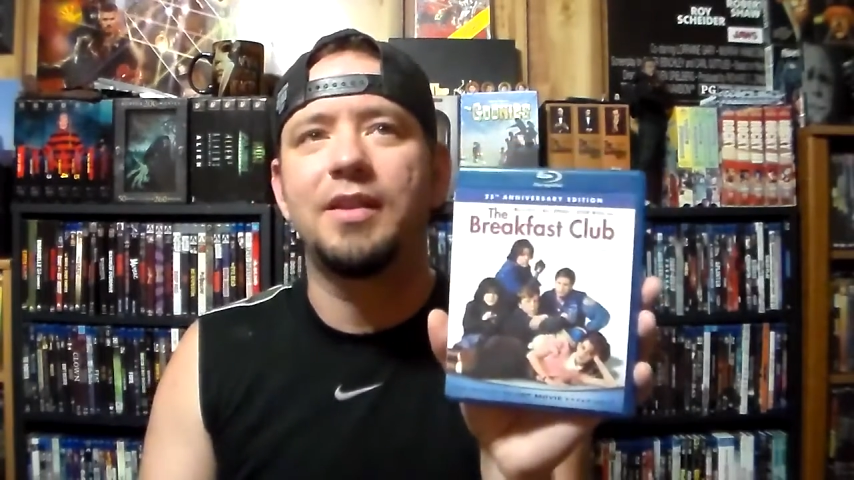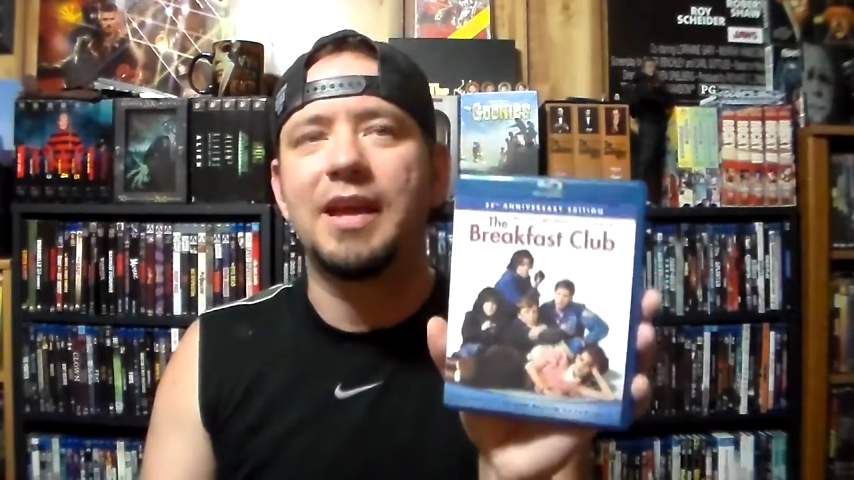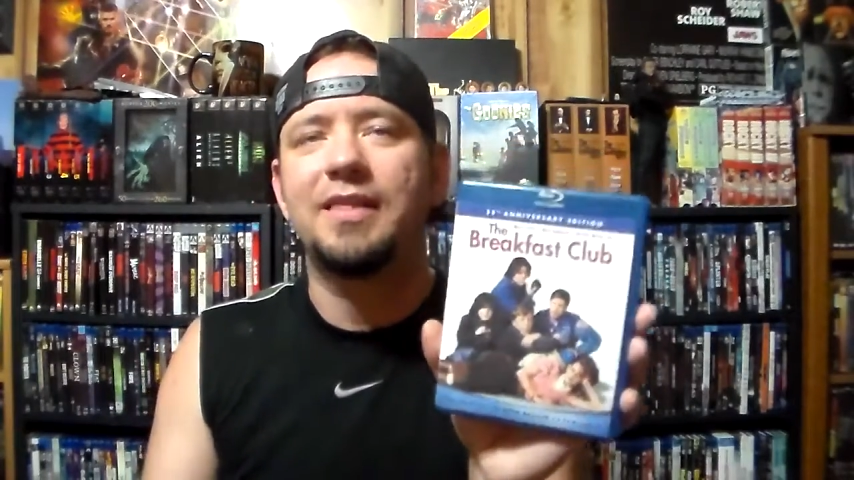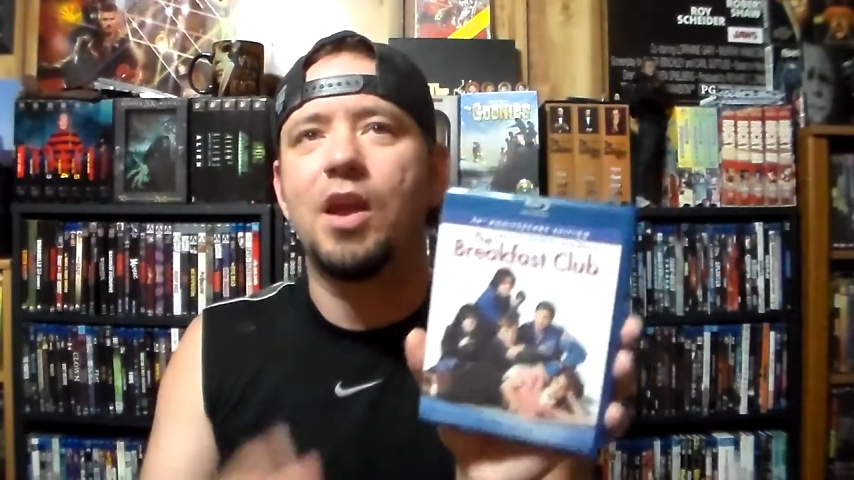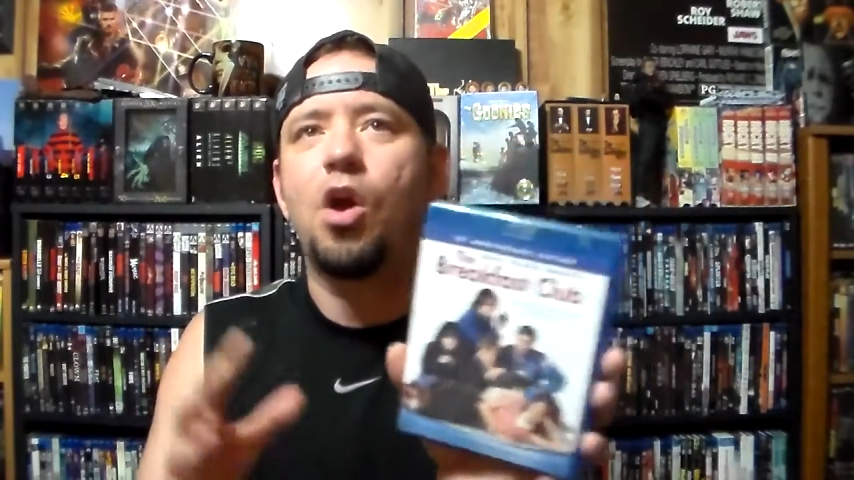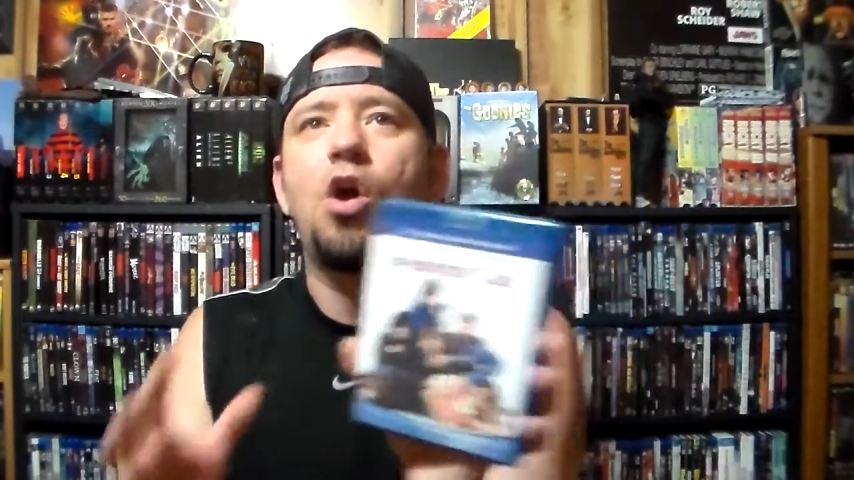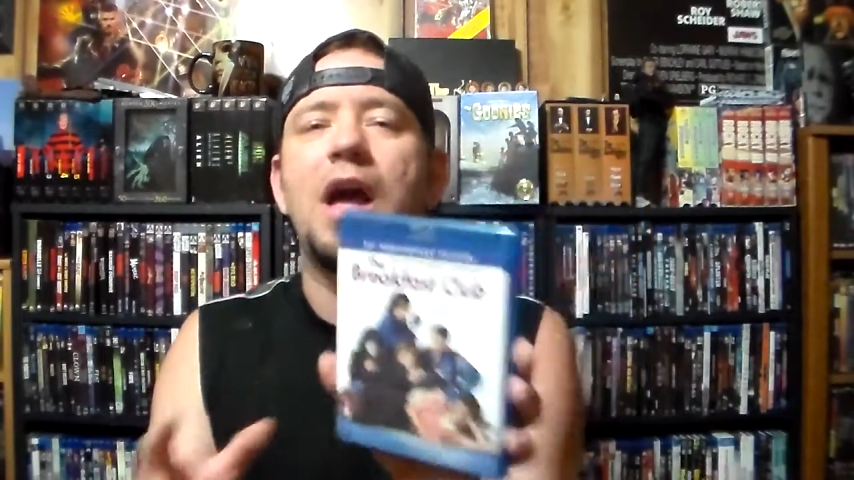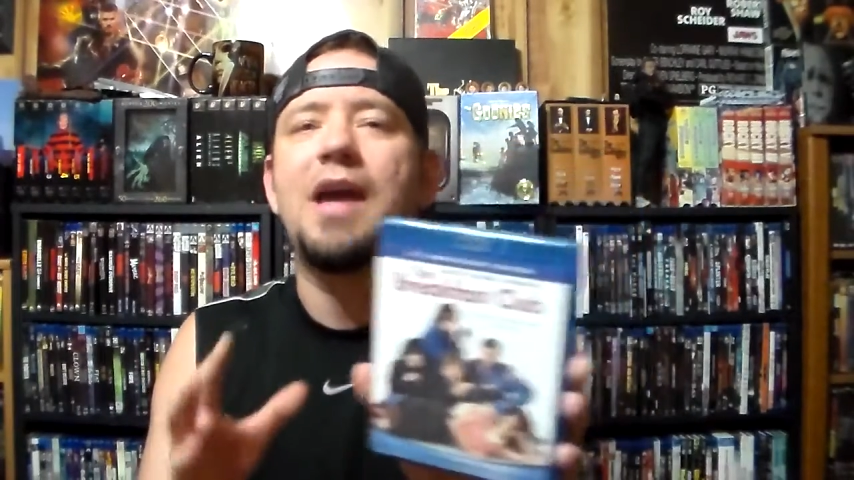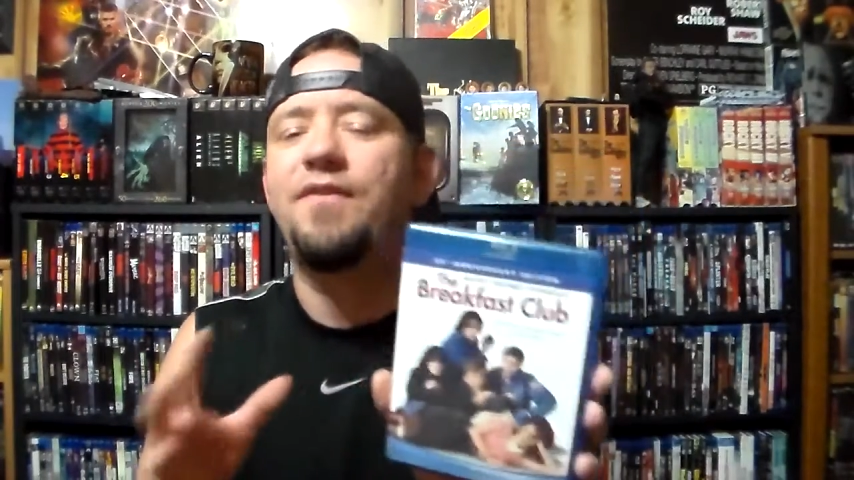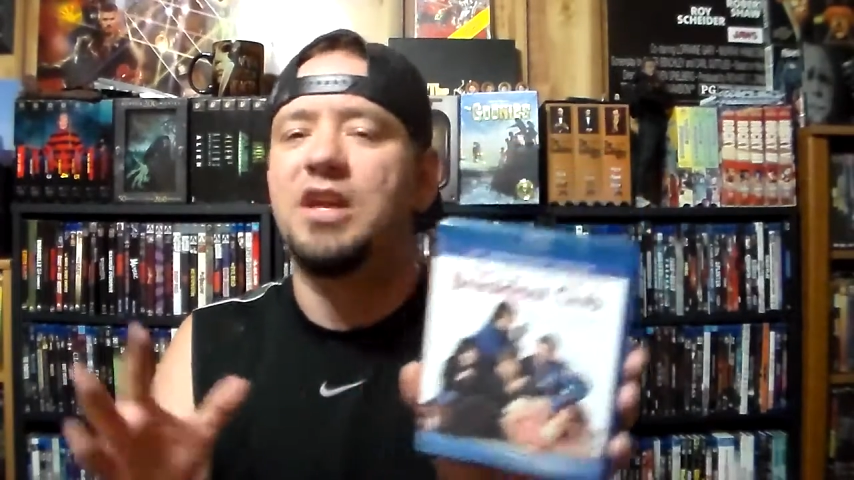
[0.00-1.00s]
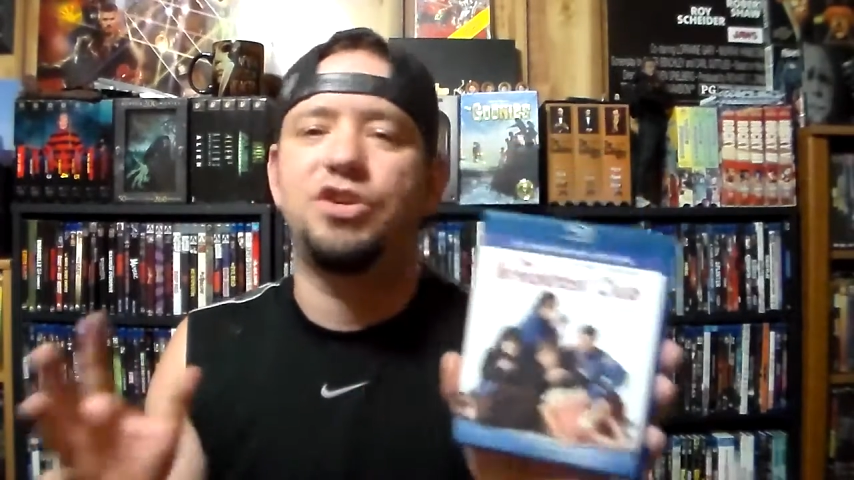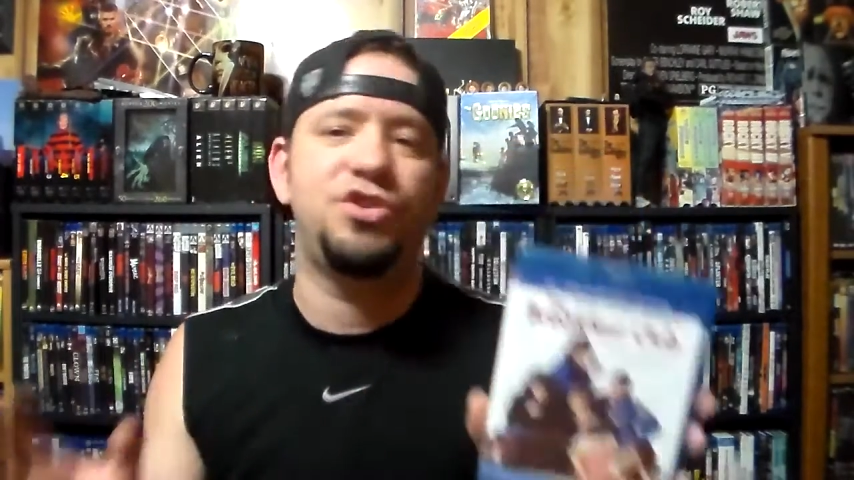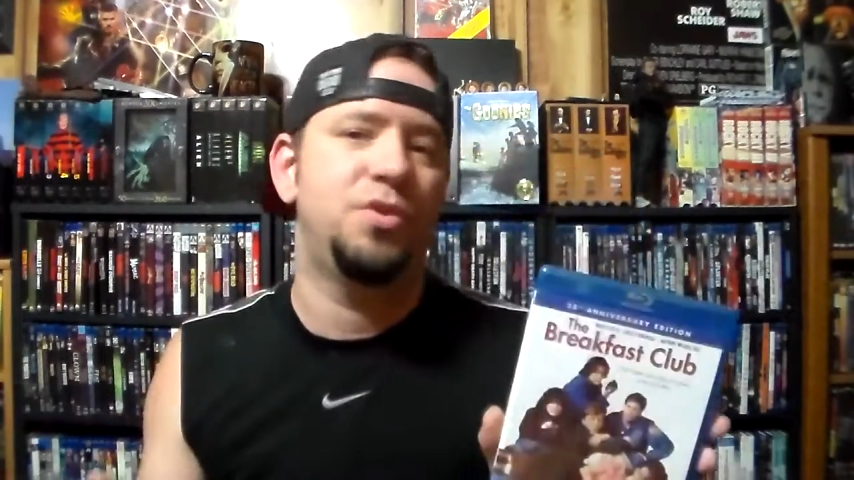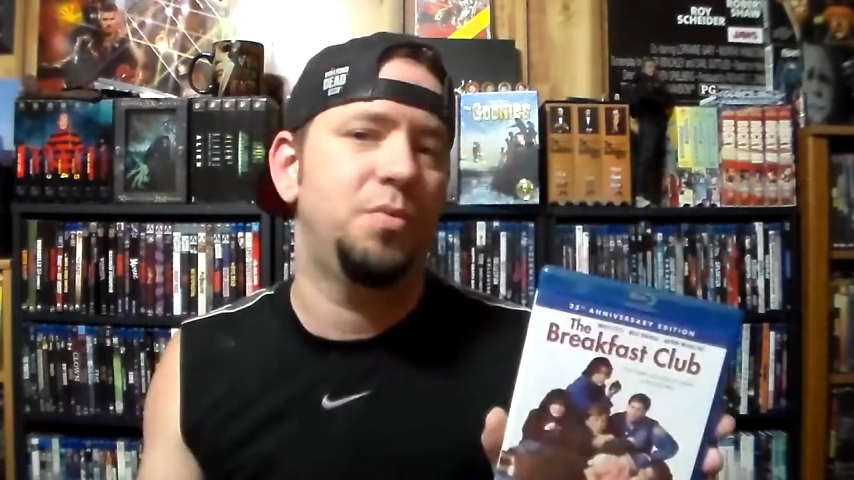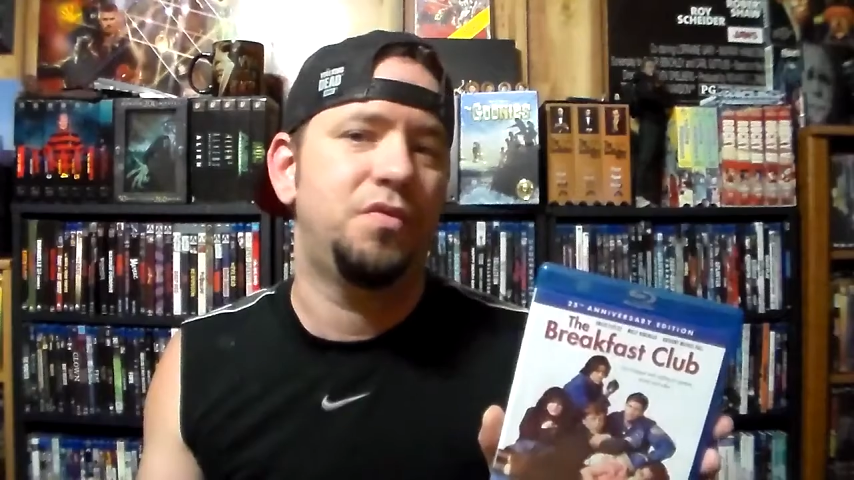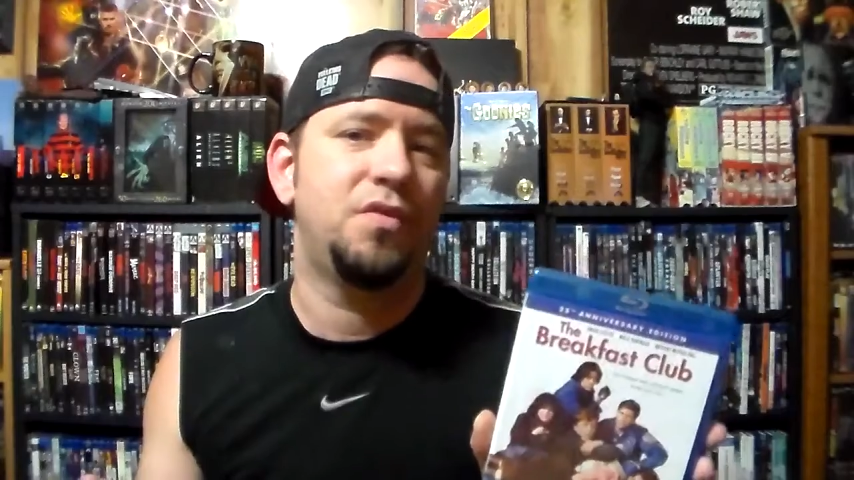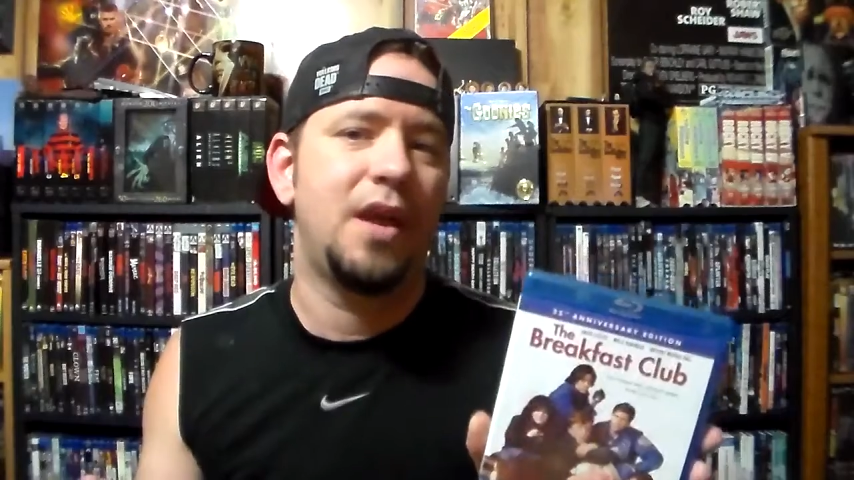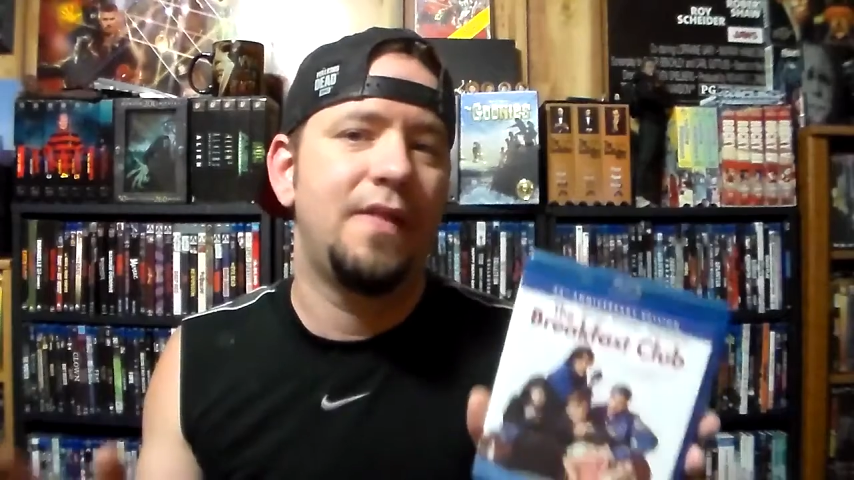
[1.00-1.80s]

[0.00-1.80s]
like, they all have issues,